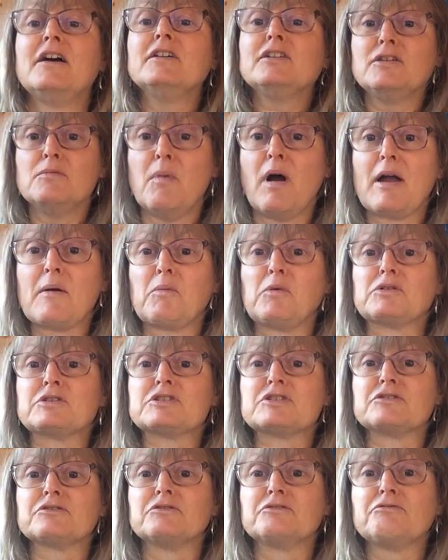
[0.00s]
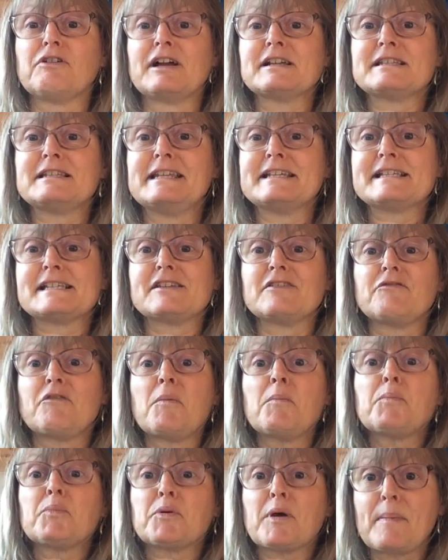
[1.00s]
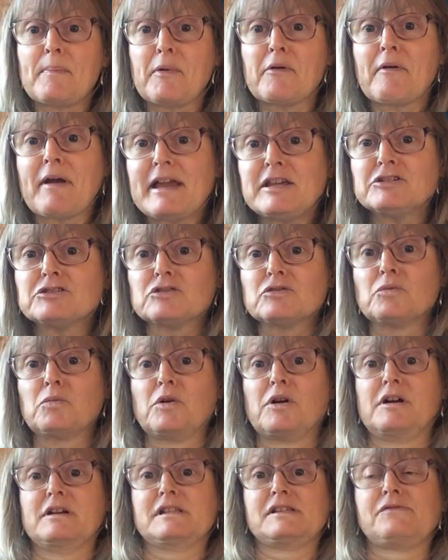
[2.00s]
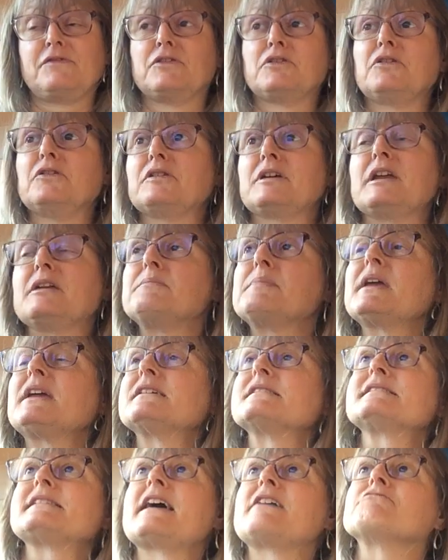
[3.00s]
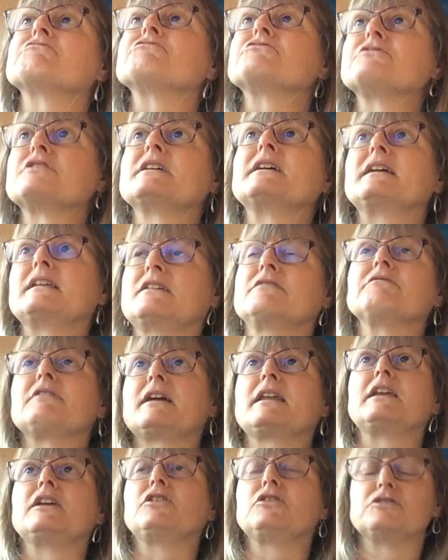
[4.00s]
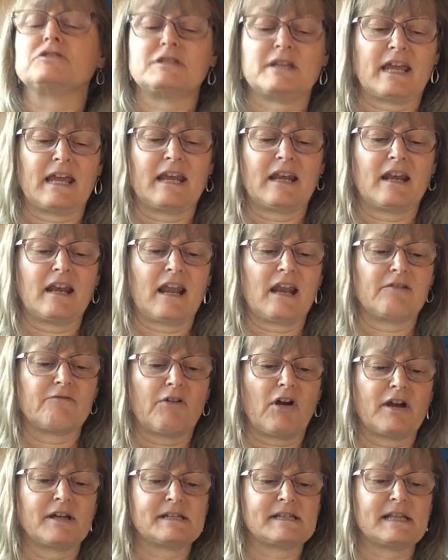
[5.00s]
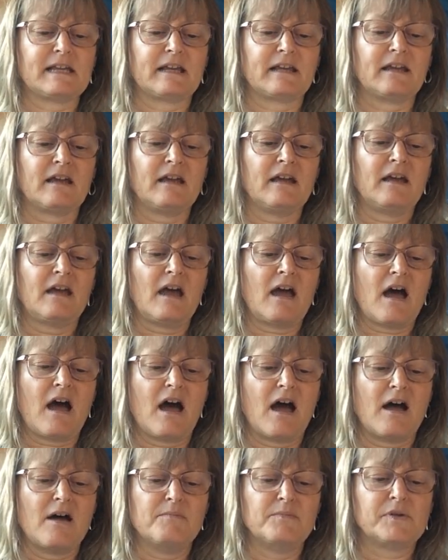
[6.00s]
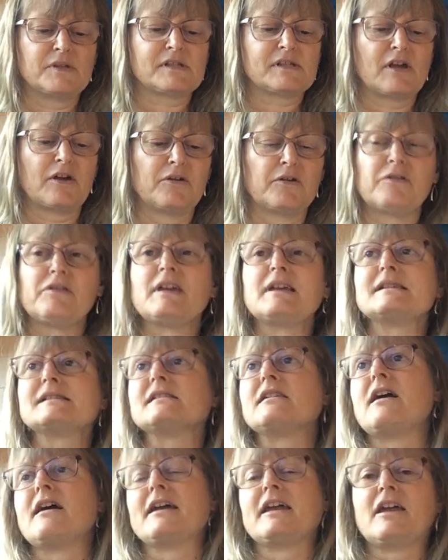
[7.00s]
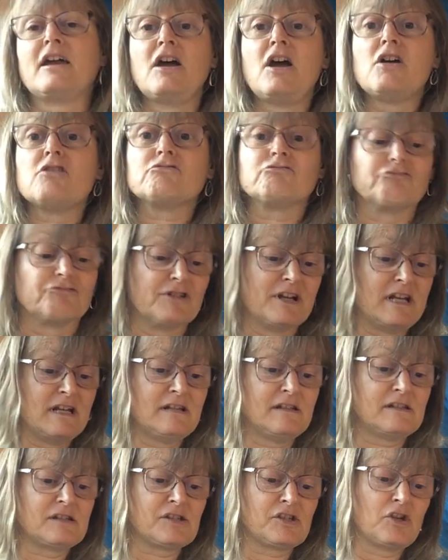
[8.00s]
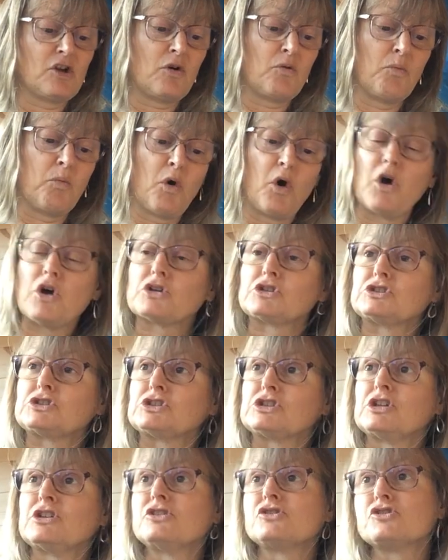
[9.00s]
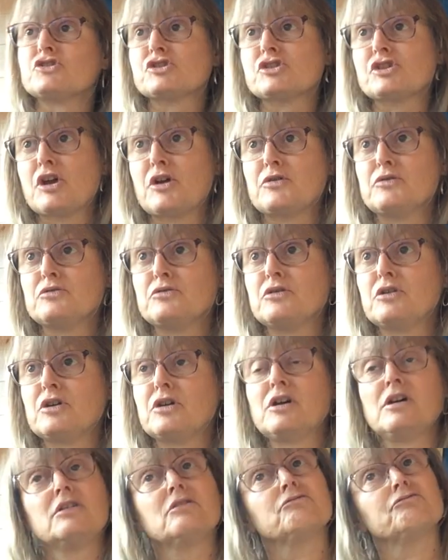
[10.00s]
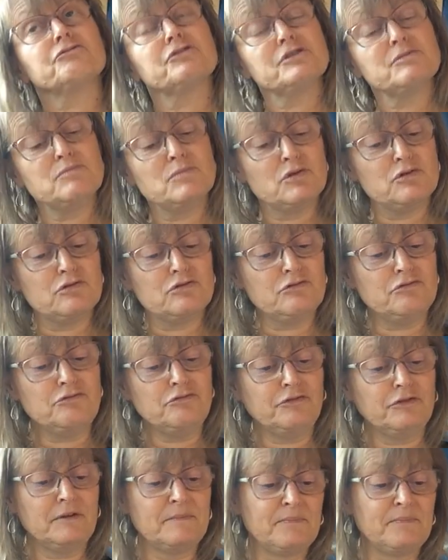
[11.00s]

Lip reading: You might want to write a list of preparation words for cooking, because they're really good in writing. So things like rinse, wash, soak, remove,